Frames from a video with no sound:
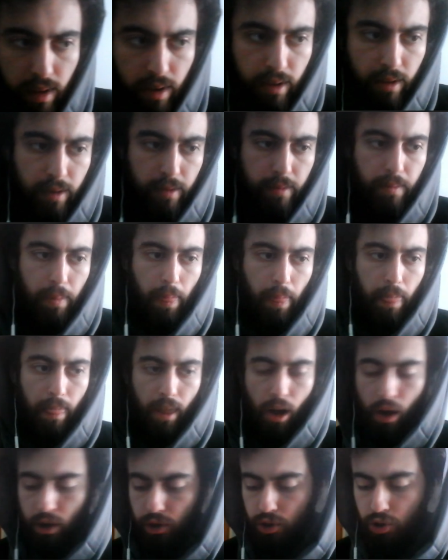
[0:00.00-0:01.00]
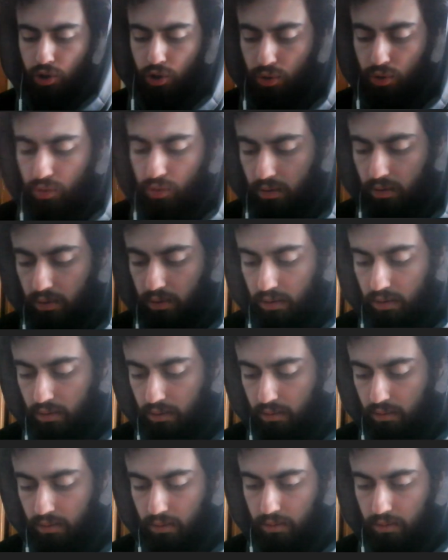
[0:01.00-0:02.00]
I should,
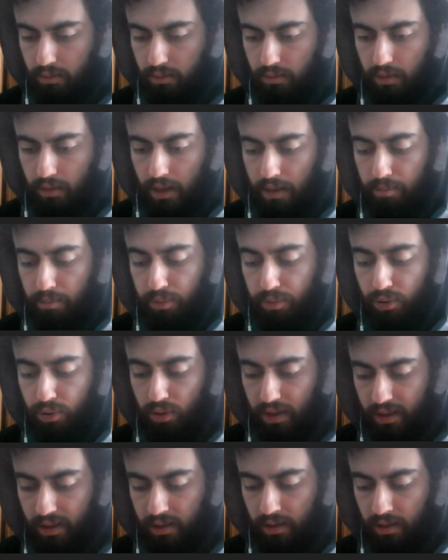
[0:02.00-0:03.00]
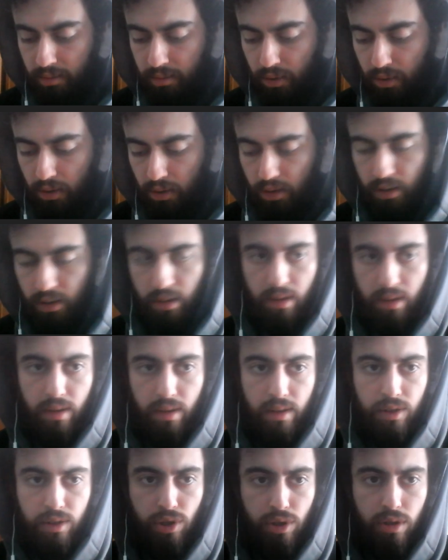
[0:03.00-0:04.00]
in principle,
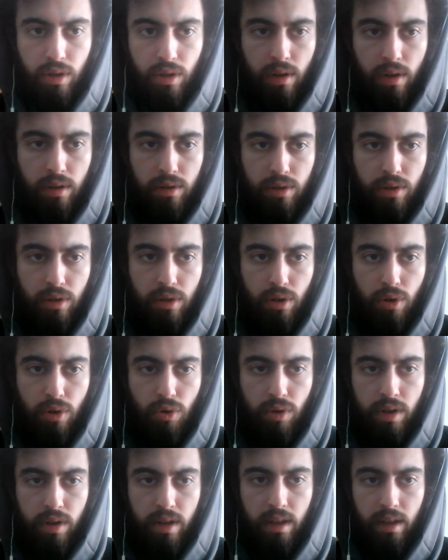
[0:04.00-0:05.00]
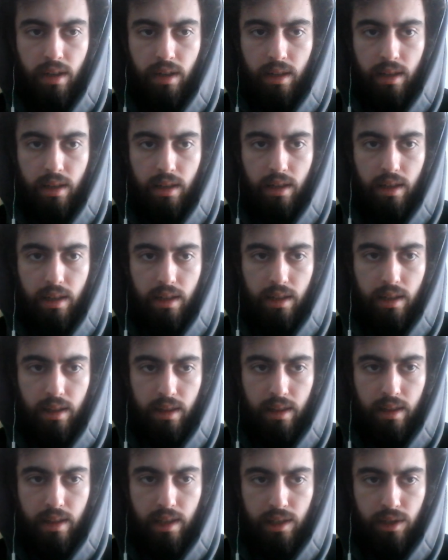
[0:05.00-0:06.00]
start looking
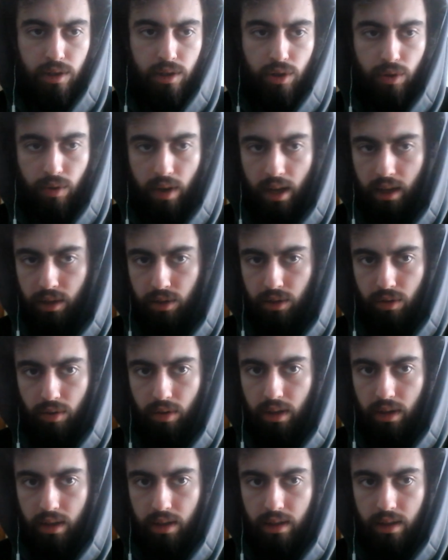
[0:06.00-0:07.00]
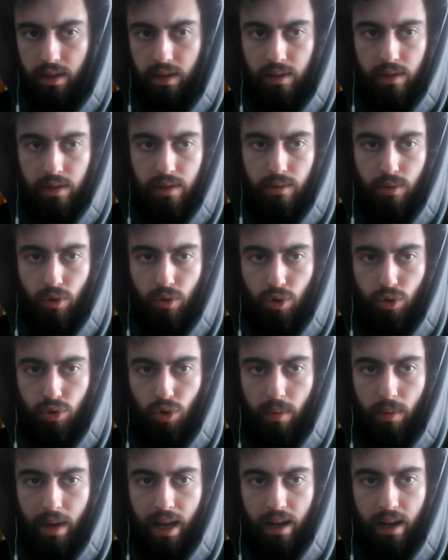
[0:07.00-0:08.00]
in this directory, this
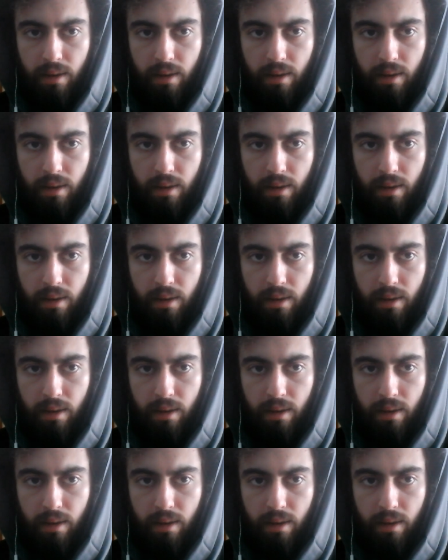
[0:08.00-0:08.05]
Kutub